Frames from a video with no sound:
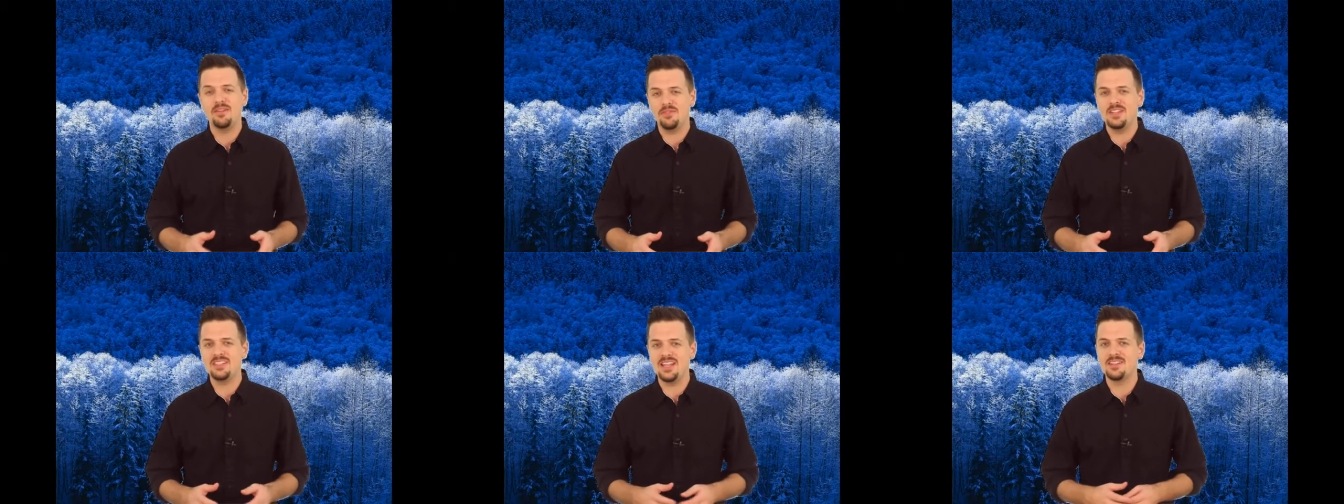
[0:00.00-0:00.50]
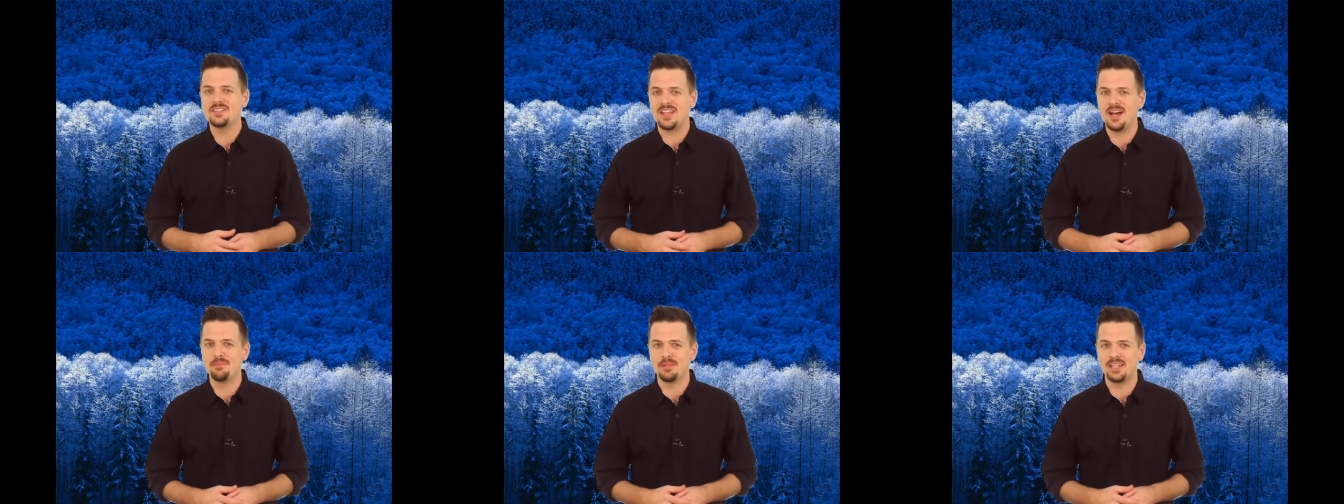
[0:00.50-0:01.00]
If this sounds
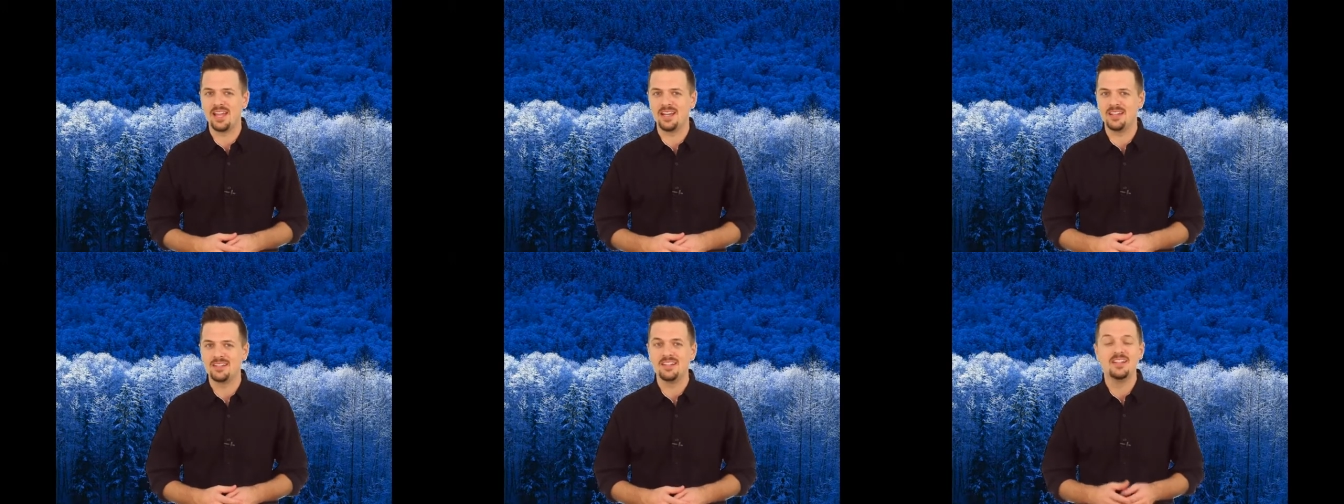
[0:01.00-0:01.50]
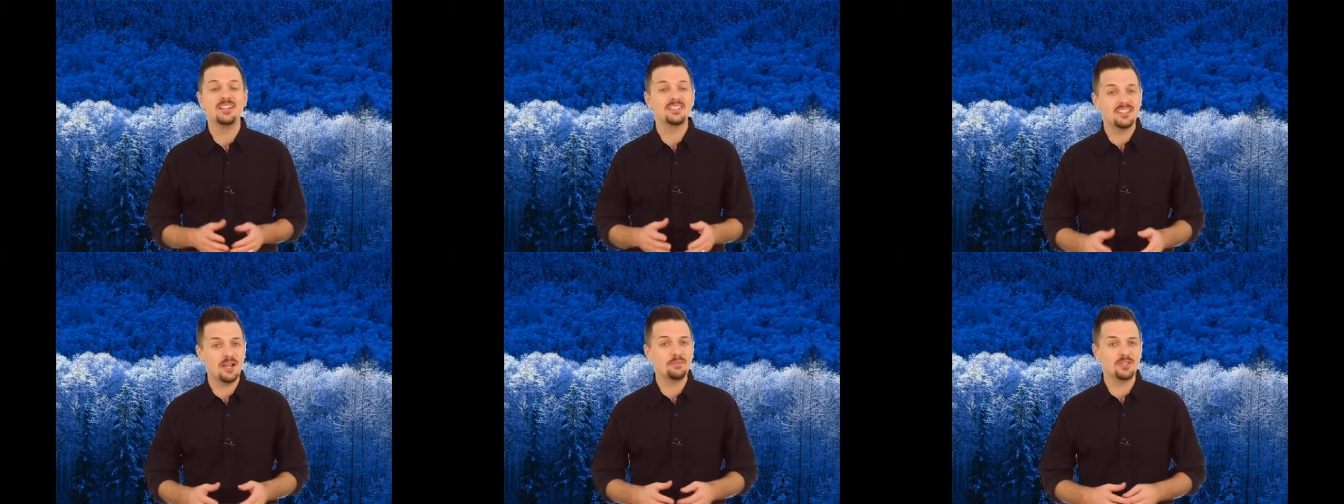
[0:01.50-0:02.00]
complicated,
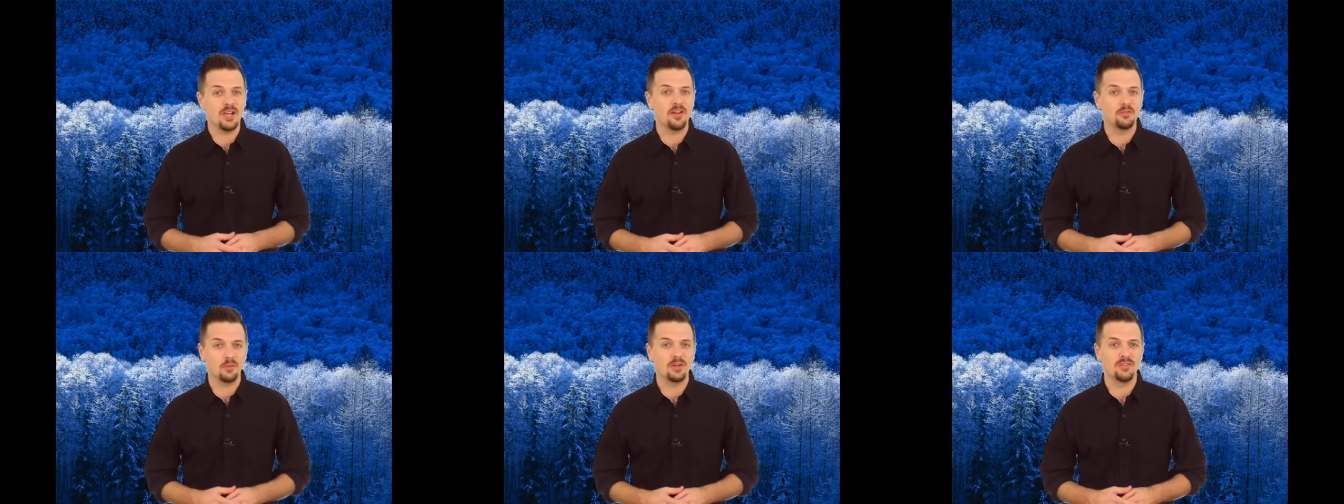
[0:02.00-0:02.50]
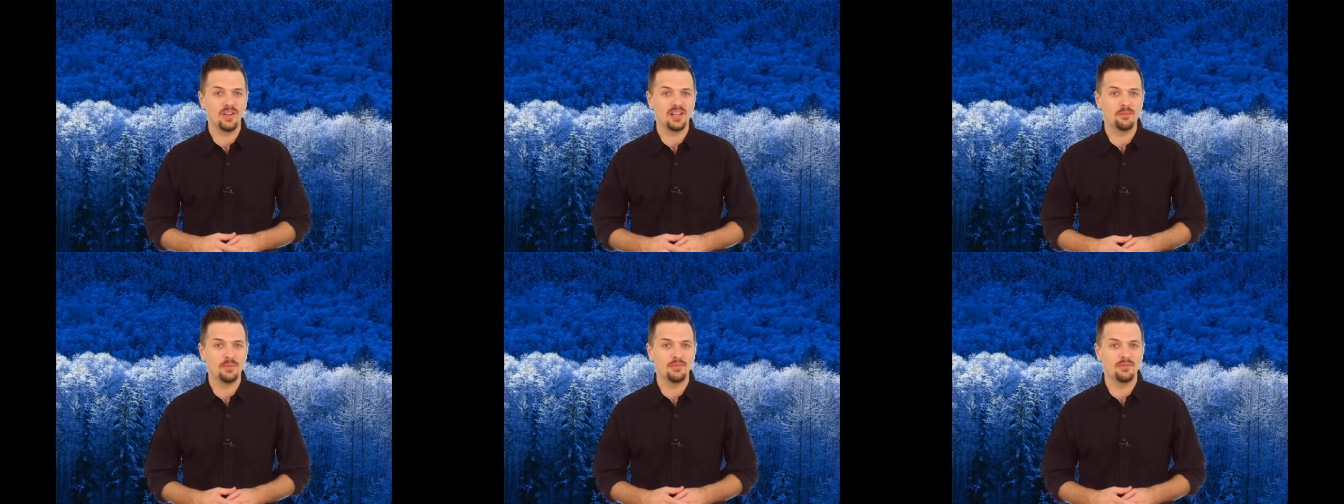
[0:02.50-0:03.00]
some software
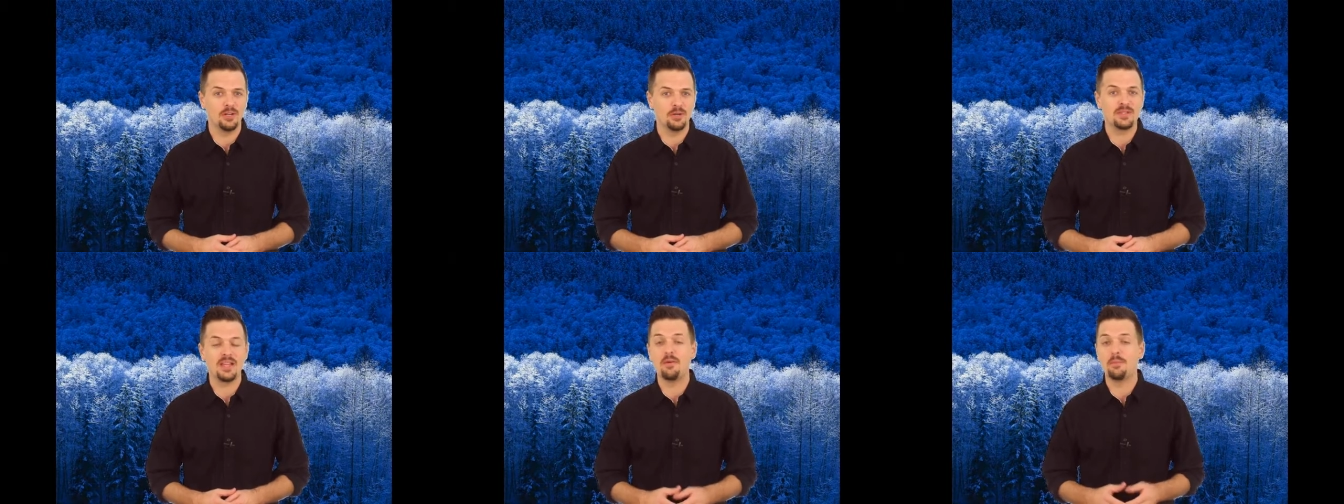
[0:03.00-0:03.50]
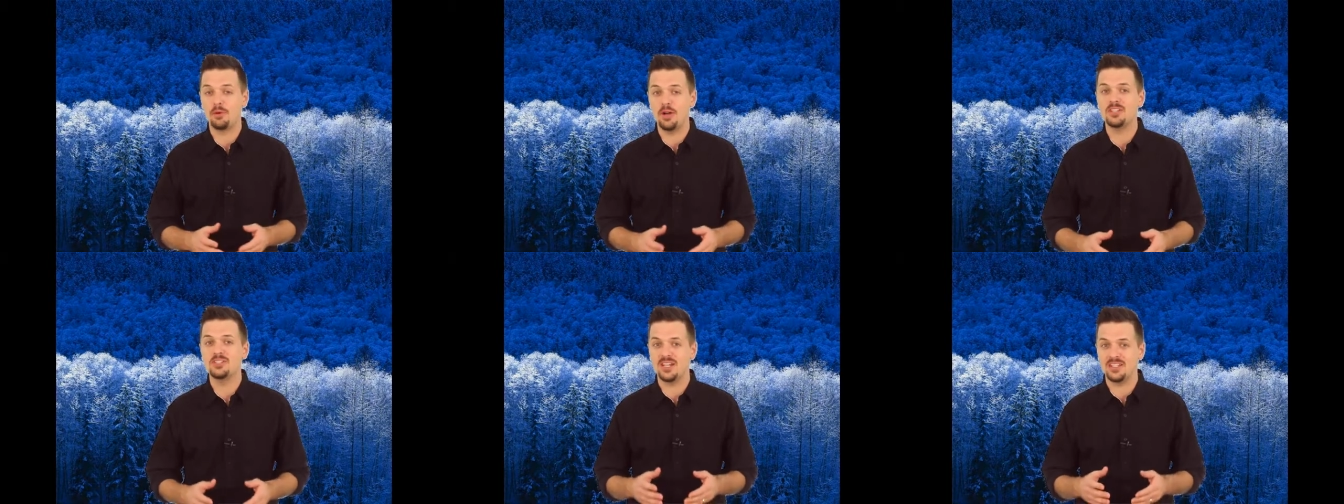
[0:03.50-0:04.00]
development firms have a
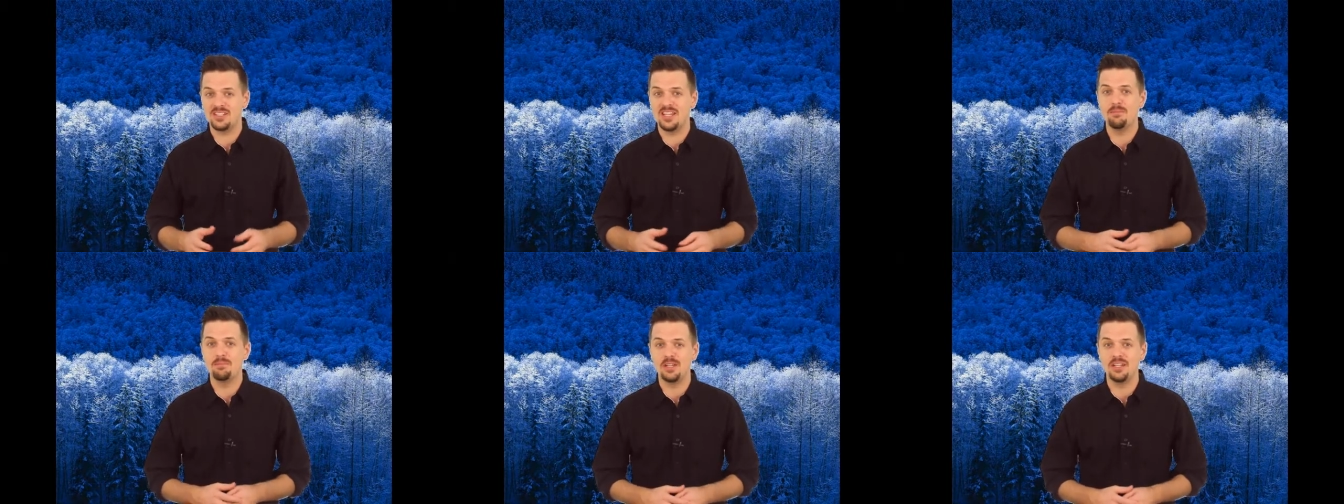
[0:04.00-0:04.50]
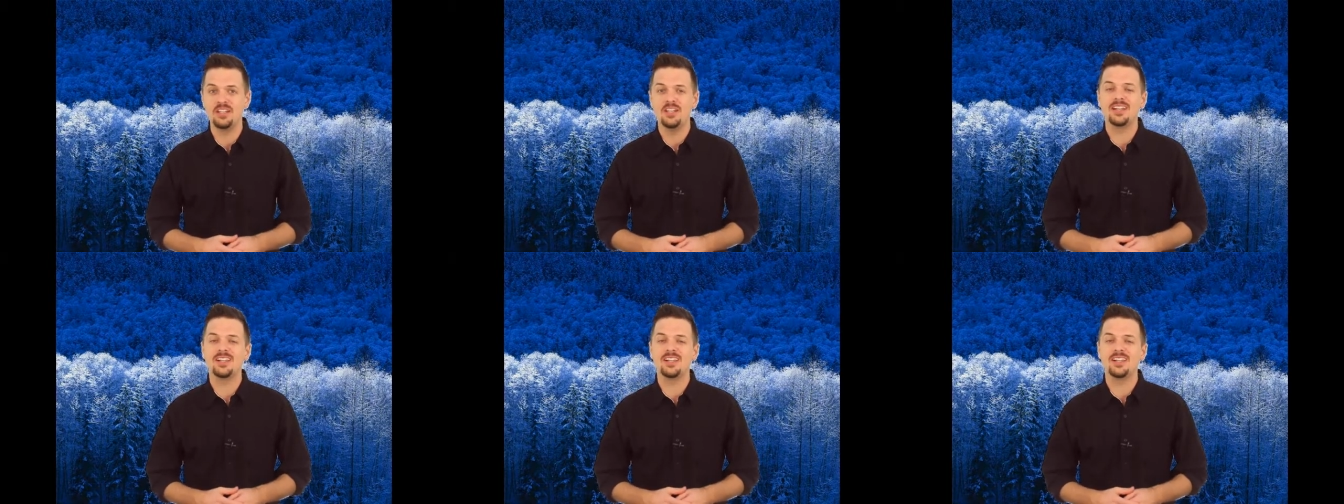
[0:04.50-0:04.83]
project template